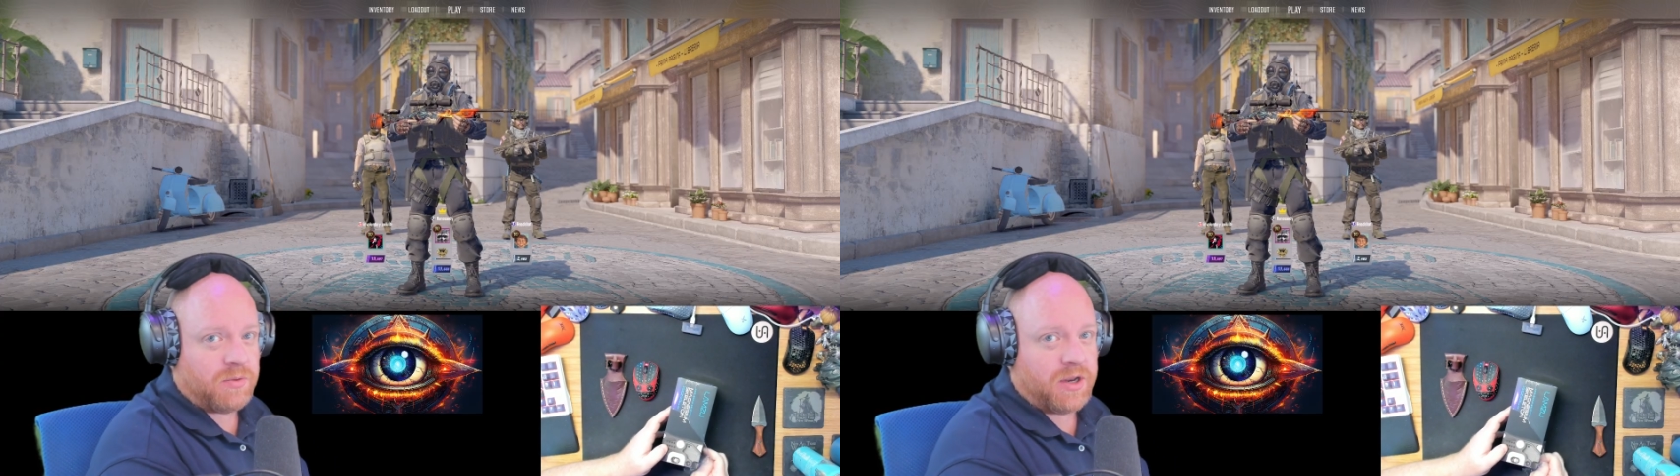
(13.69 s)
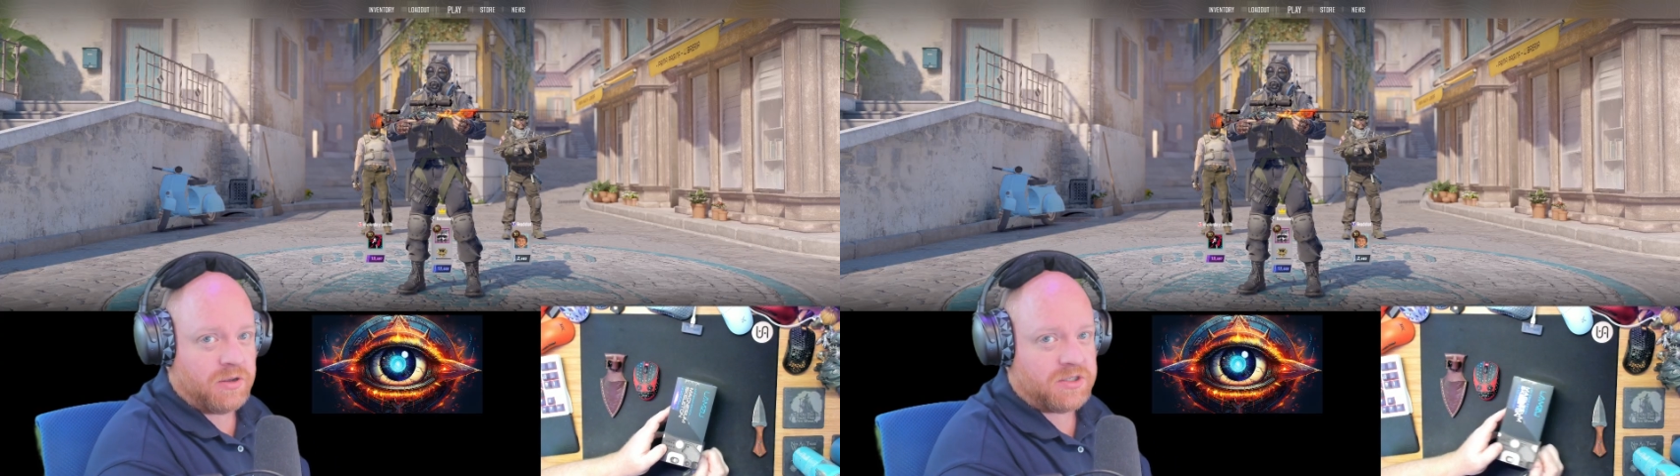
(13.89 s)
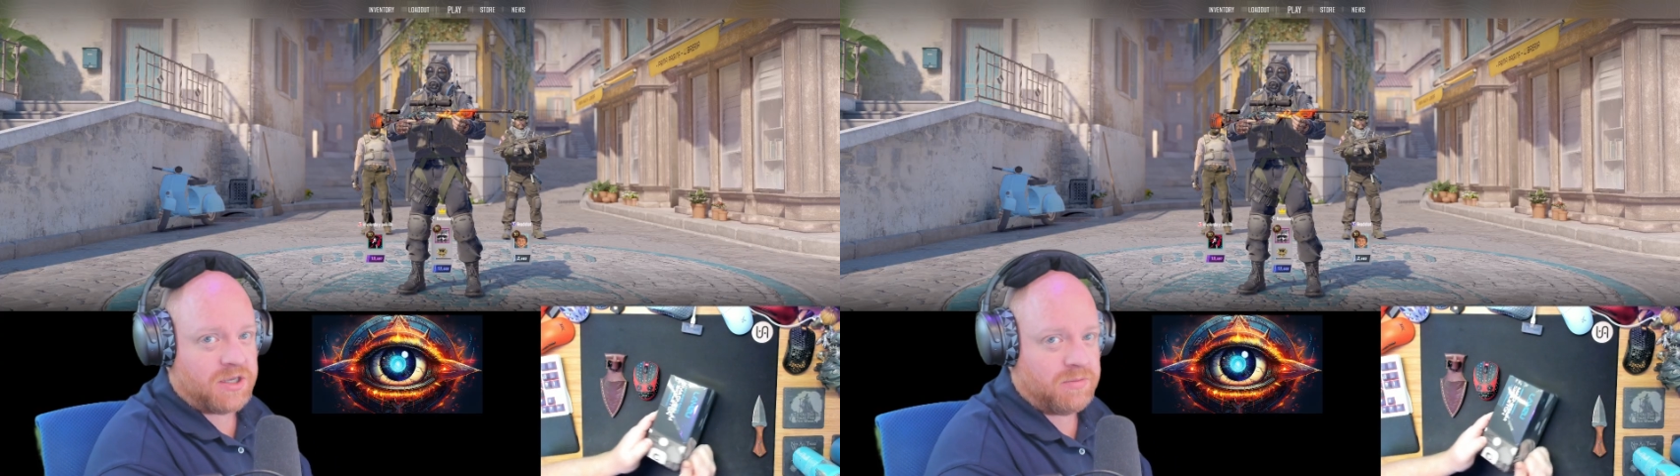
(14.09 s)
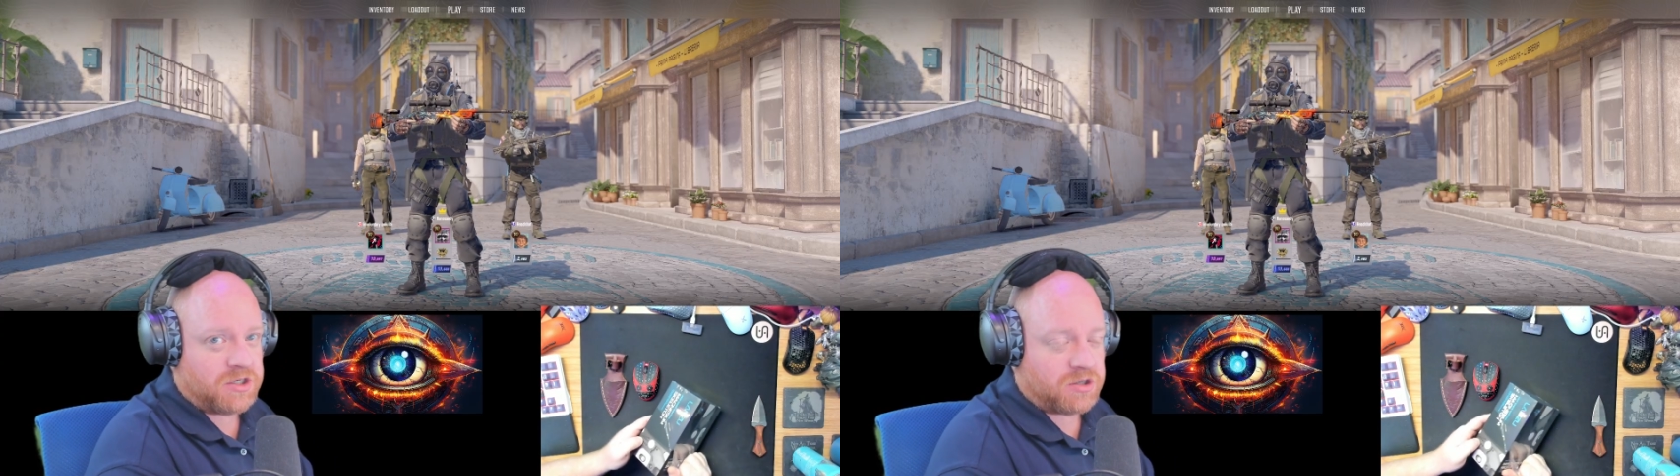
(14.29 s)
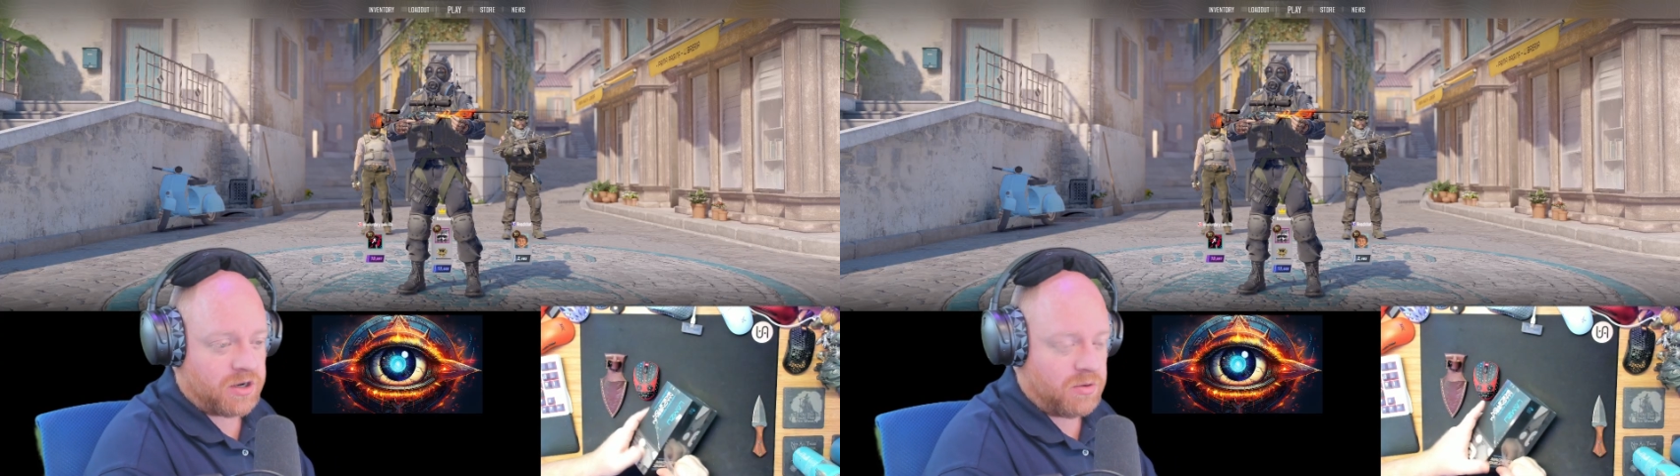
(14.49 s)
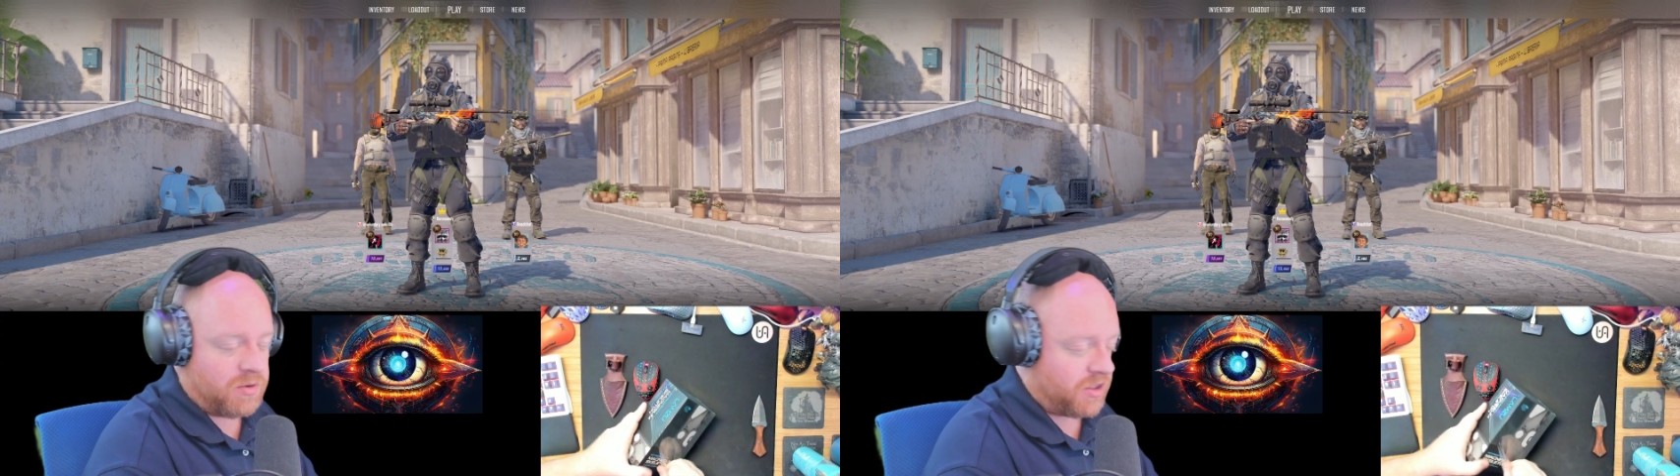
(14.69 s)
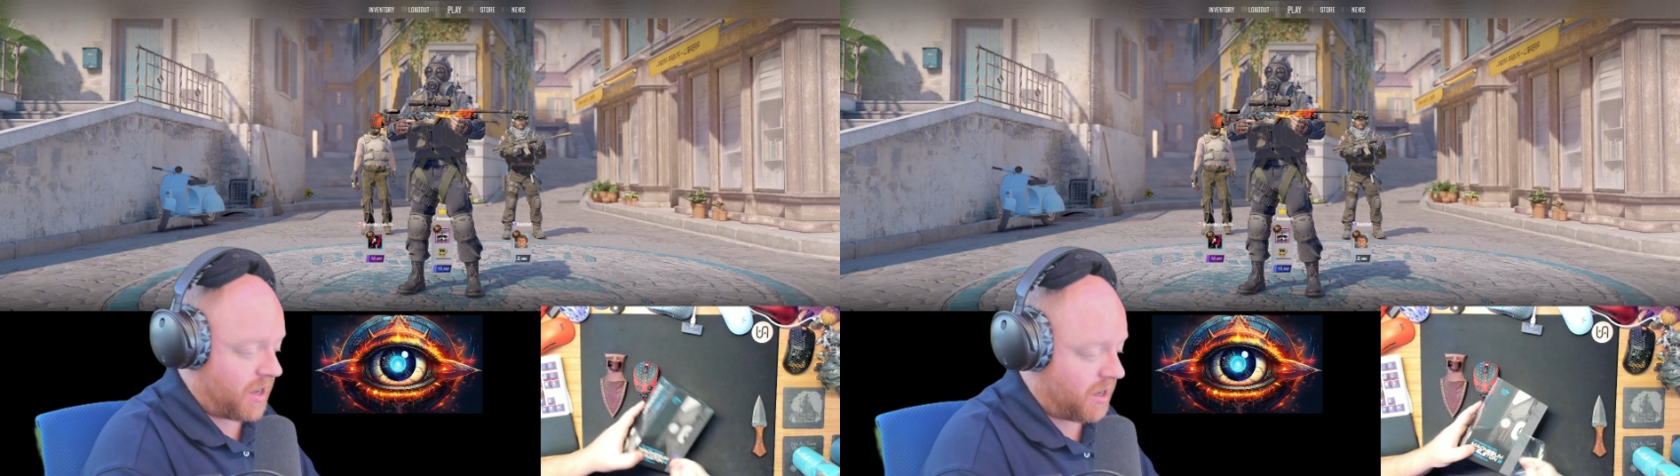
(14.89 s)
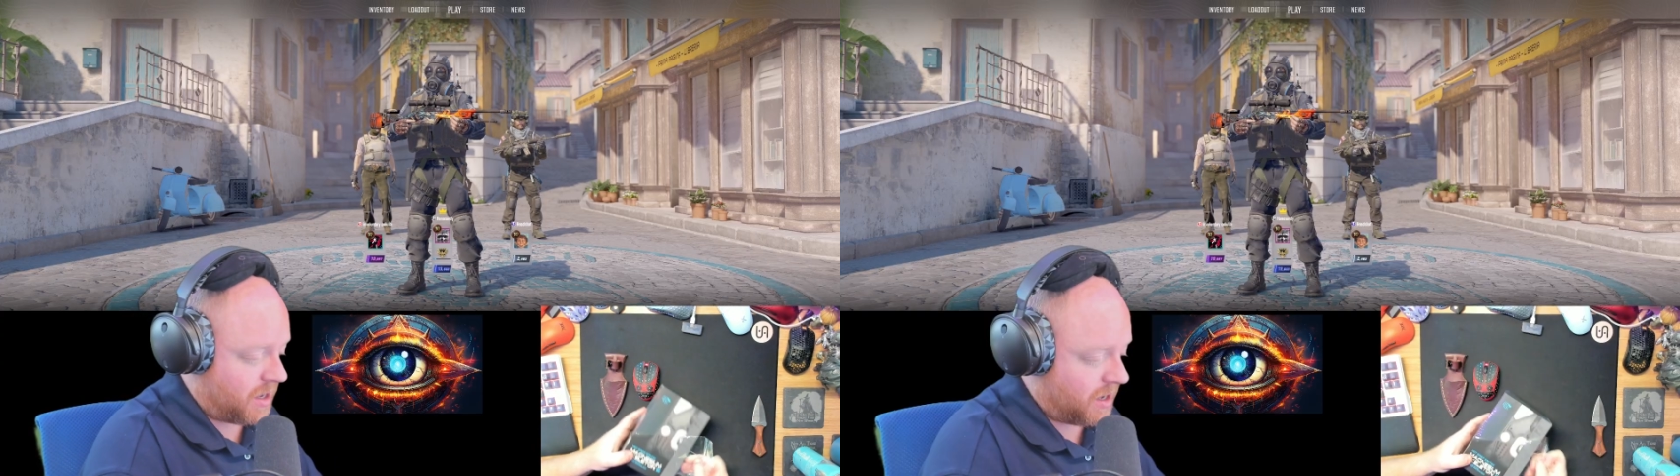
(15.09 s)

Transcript: don't see me struggle with that,